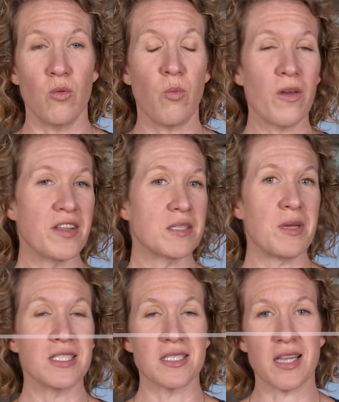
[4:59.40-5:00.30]
What this
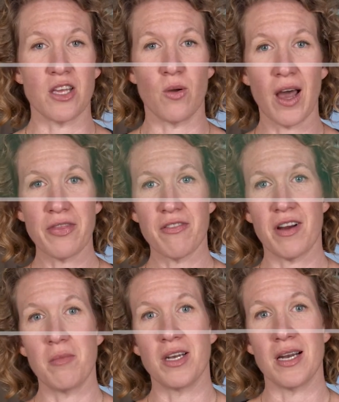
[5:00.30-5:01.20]
means is that you cut the
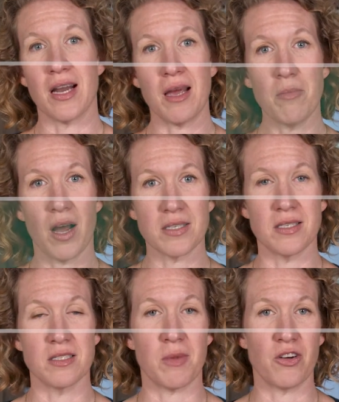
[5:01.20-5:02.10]
frame into 9
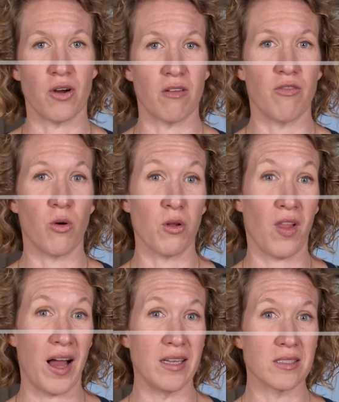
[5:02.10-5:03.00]
boxes by drawing 4
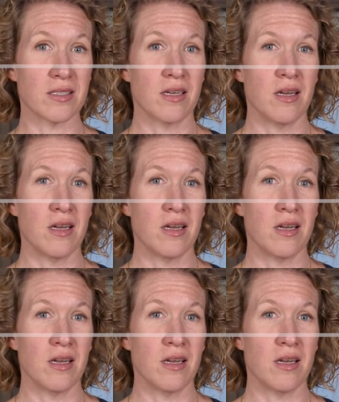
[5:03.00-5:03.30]
lines.